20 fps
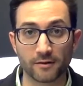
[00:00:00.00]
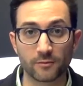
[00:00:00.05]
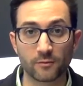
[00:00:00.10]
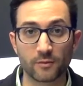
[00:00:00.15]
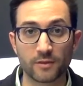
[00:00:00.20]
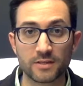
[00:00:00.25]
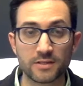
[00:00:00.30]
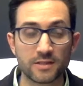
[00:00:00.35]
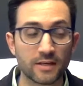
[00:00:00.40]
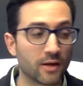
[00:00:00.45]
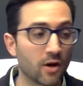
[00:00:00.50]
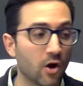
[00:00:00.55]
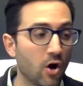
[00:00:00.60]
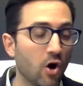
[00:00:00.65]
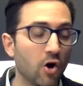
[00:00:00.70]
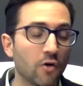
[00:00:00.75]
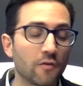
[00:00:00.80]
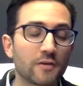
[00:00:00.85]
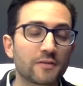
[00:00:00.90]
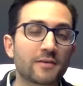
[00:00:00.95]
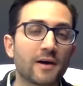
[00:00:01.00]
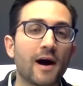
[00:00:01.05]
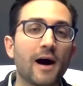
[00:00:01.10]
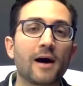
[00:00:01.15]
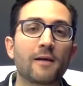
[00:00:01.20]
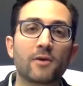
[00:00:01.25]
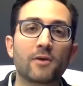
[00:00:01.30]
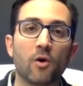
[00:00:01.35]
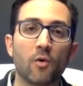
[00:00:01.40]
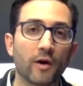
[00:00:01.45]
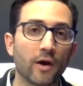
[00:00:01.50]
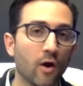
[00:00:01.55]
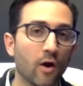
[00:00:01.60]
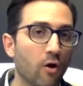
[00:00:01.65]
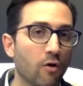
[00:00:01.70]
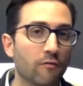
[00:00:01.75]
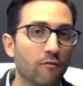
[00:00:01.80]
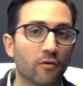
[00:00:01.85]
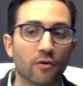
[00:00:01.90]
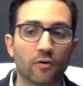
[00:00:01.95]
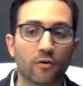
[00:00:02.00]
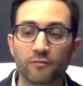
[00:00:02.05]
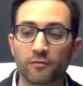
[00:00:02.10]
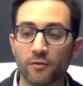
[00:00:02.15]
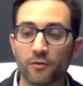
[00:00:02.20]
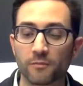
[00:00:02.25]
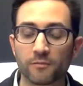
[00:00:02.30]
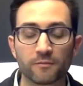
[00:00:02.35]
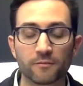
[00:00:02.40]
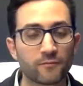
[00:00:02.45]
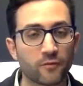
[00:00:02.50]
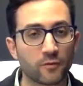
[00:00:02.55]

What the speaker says: We see it all the time going over from